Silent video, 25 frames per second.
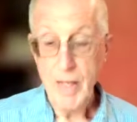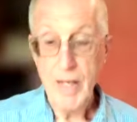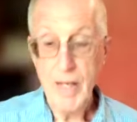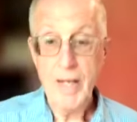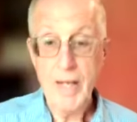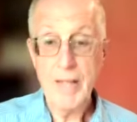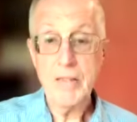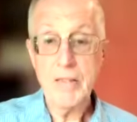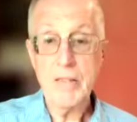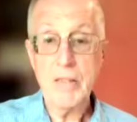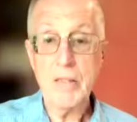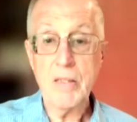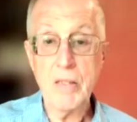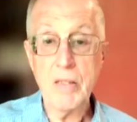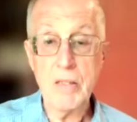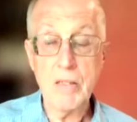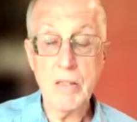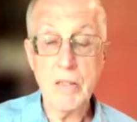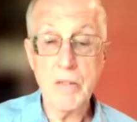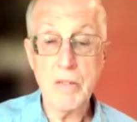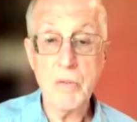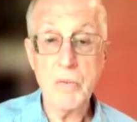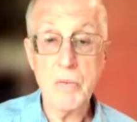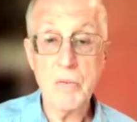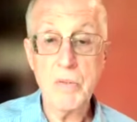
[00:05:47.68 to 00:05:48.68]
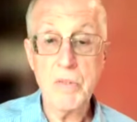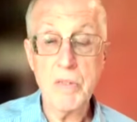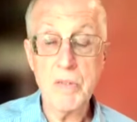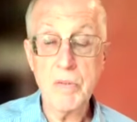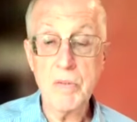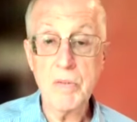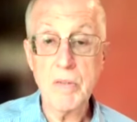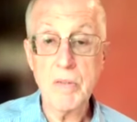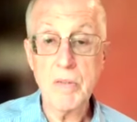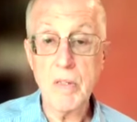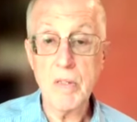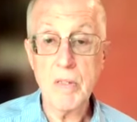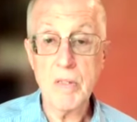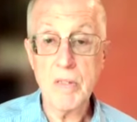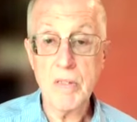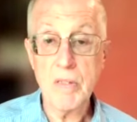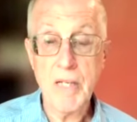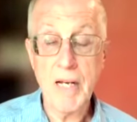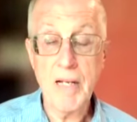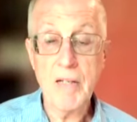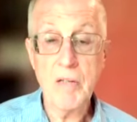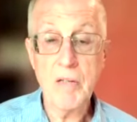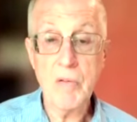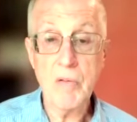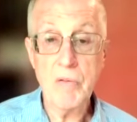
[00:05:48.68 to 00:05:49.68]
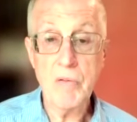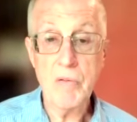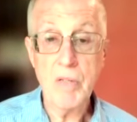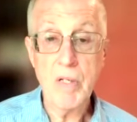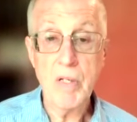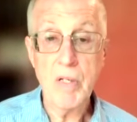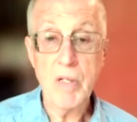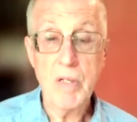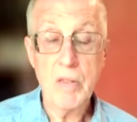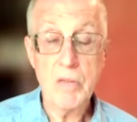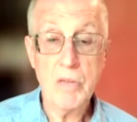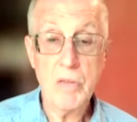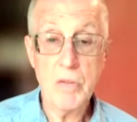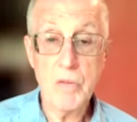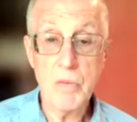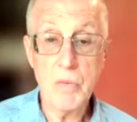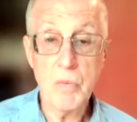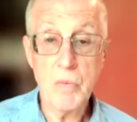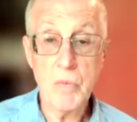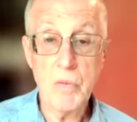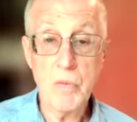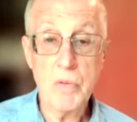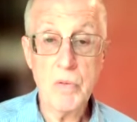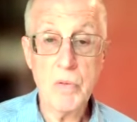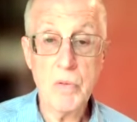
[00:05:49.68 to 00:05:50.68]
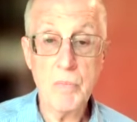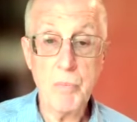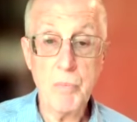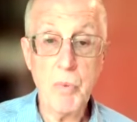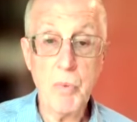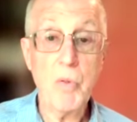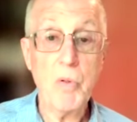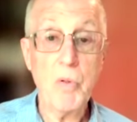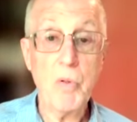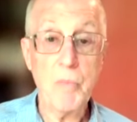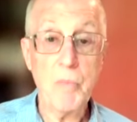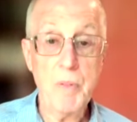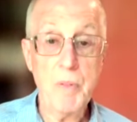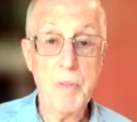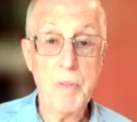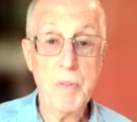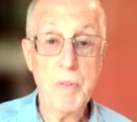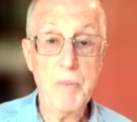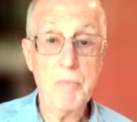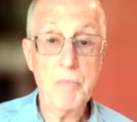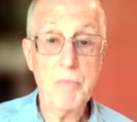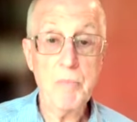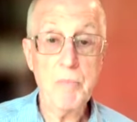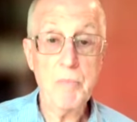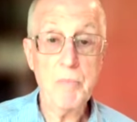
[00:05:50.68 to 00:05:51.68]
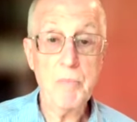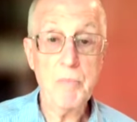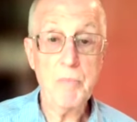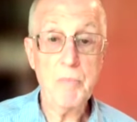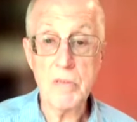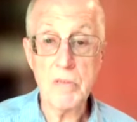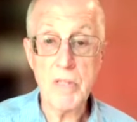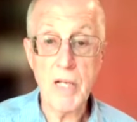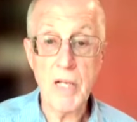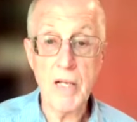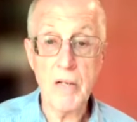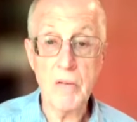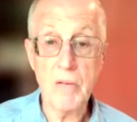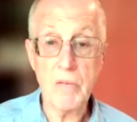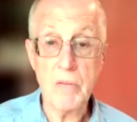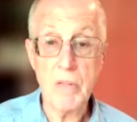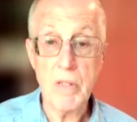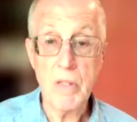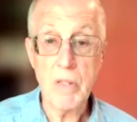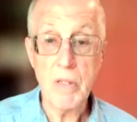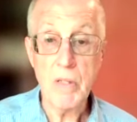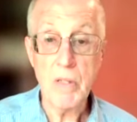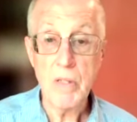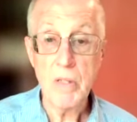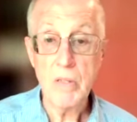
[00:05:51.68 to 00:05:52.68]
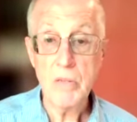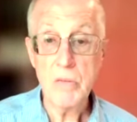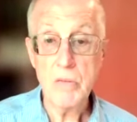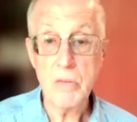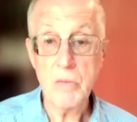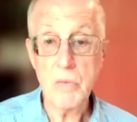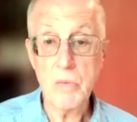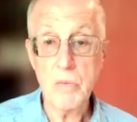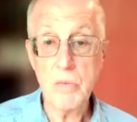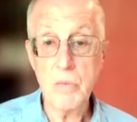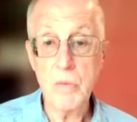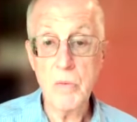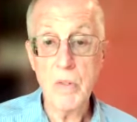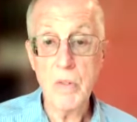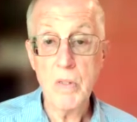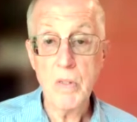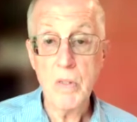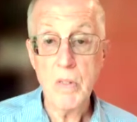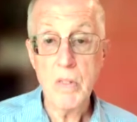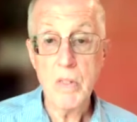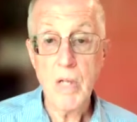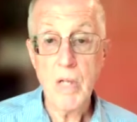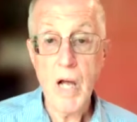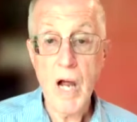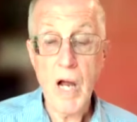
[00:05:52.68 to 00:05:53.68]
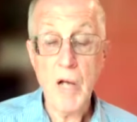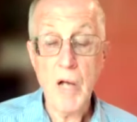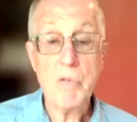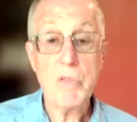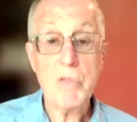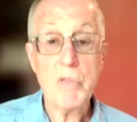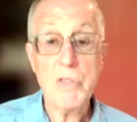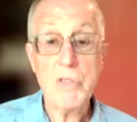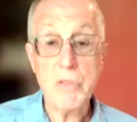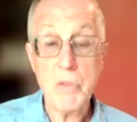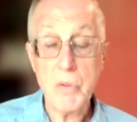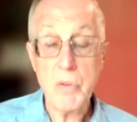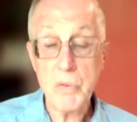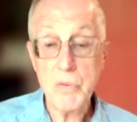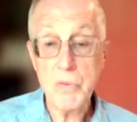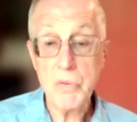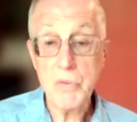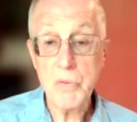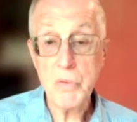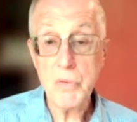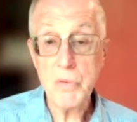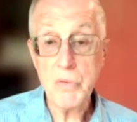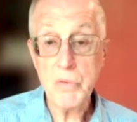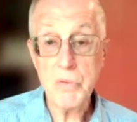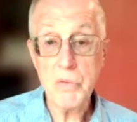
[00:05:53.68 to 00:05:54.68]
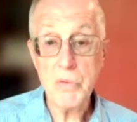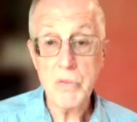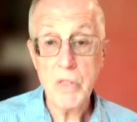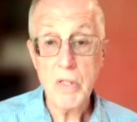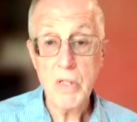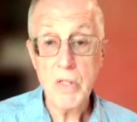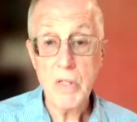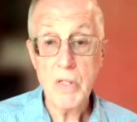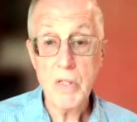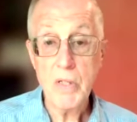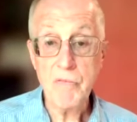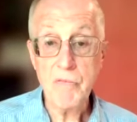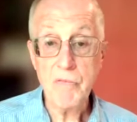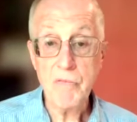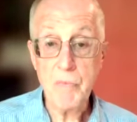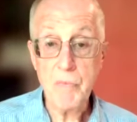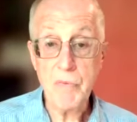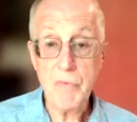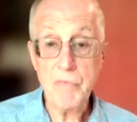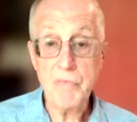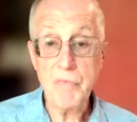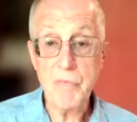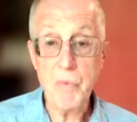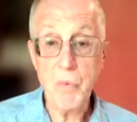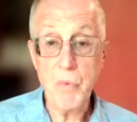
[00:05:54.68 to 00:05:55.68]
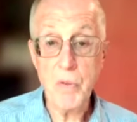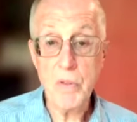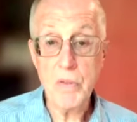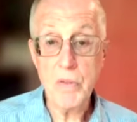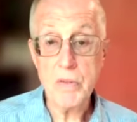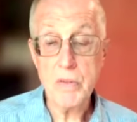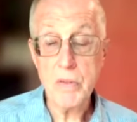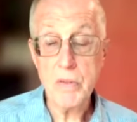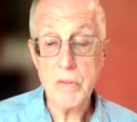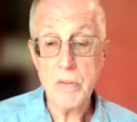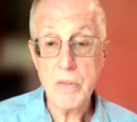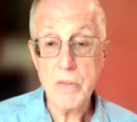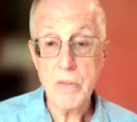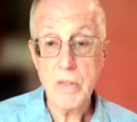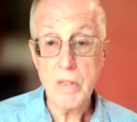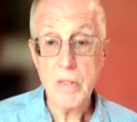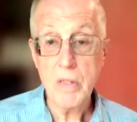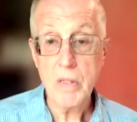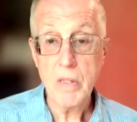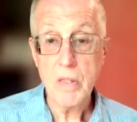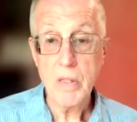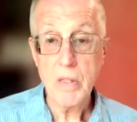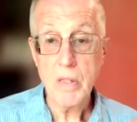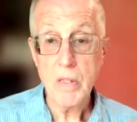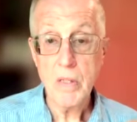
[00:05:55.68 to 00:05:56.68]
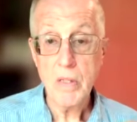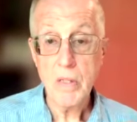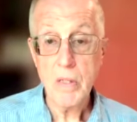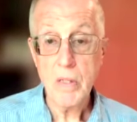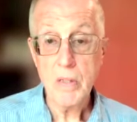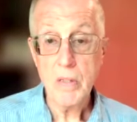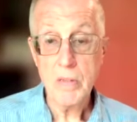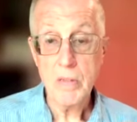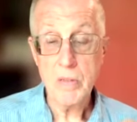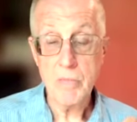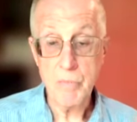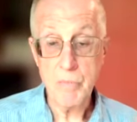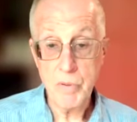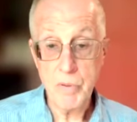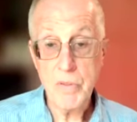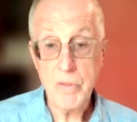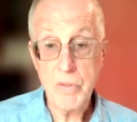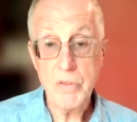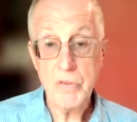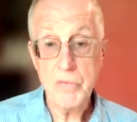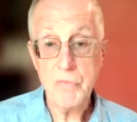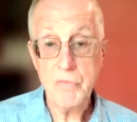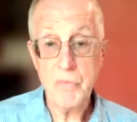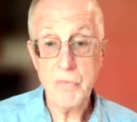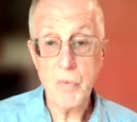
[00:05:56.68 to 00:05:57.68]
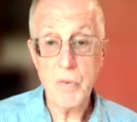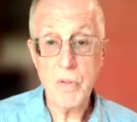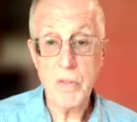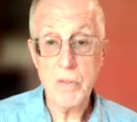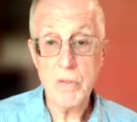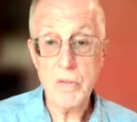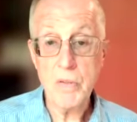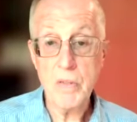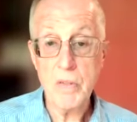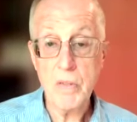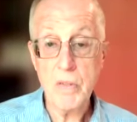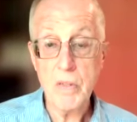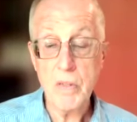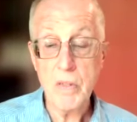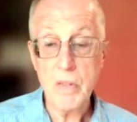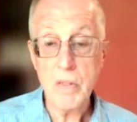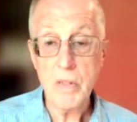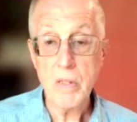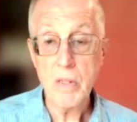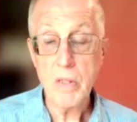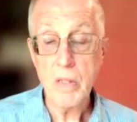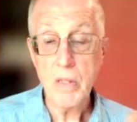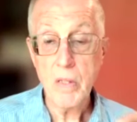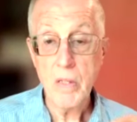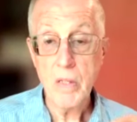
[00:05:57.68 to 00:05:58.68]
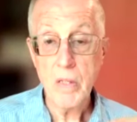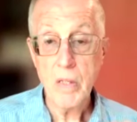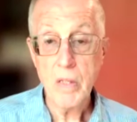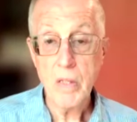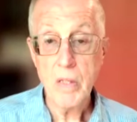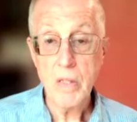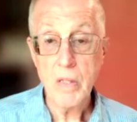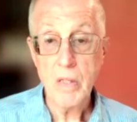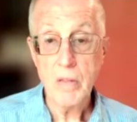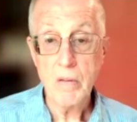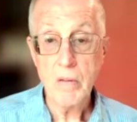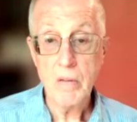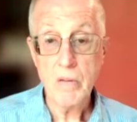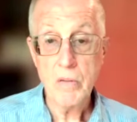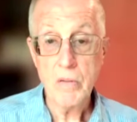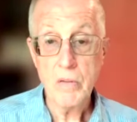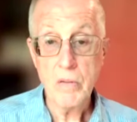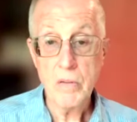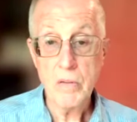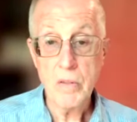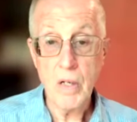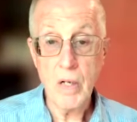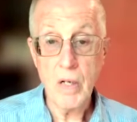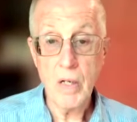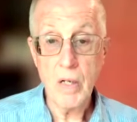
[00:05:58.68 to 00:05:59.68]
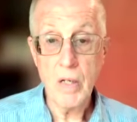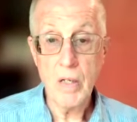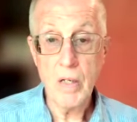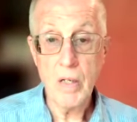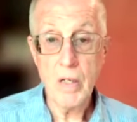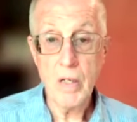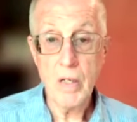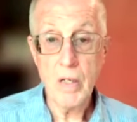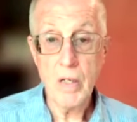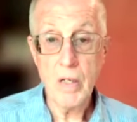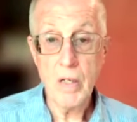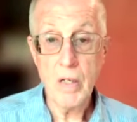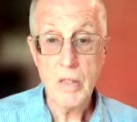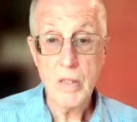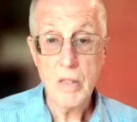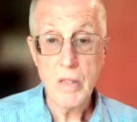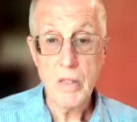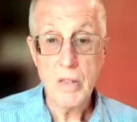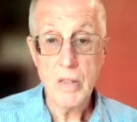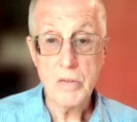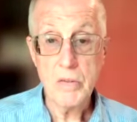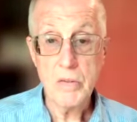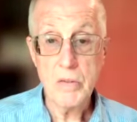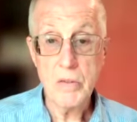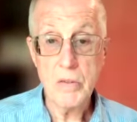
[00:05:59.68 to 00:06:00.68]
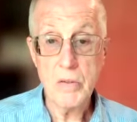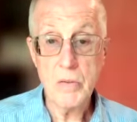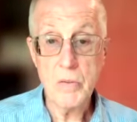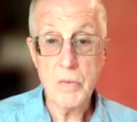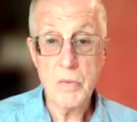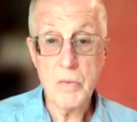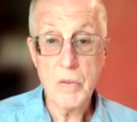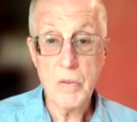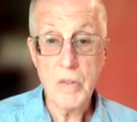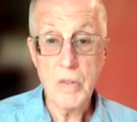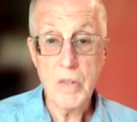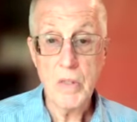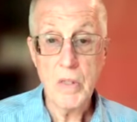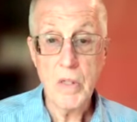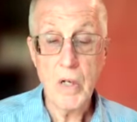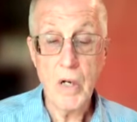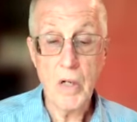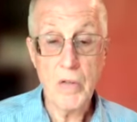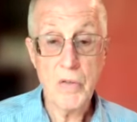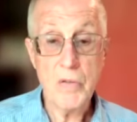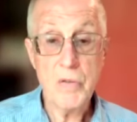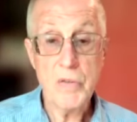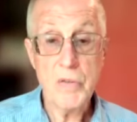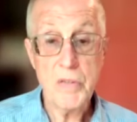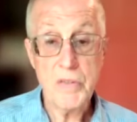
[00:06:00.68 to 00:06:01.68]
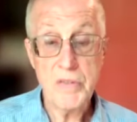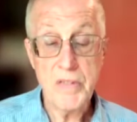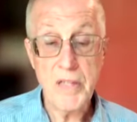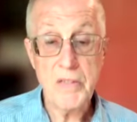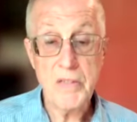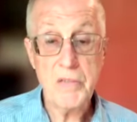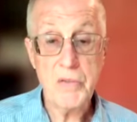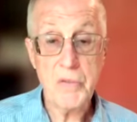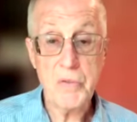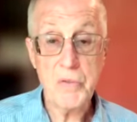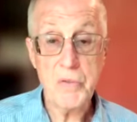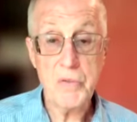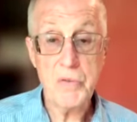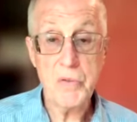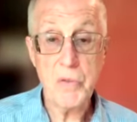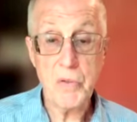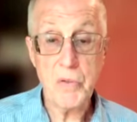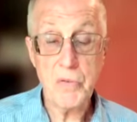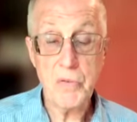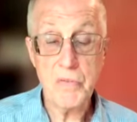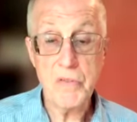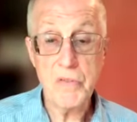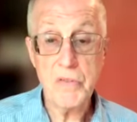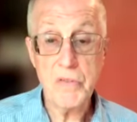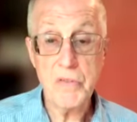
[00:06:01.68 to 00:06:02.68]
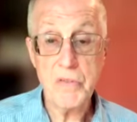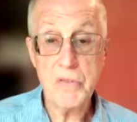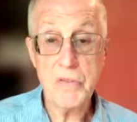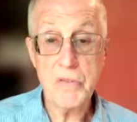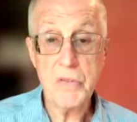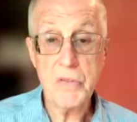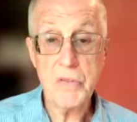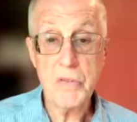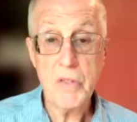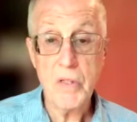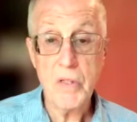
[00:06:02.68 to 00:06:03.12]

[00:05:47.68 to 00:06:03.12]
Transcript: And Hewson catered to the poorer people in the town, to Irish soldiers from the fort, the British fort, to other indentured servants,